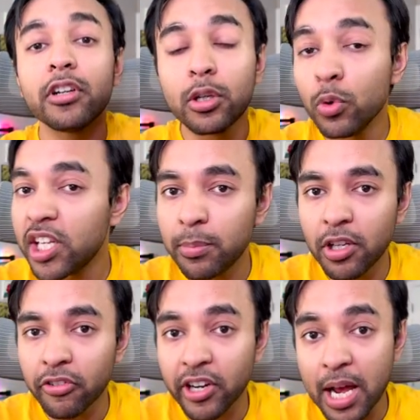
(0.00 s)
two T B
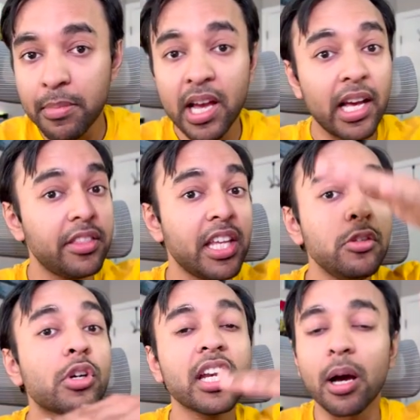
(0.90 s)
of RAM and then
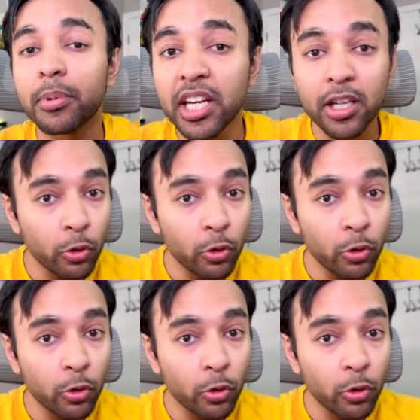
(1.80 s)
you can upgrade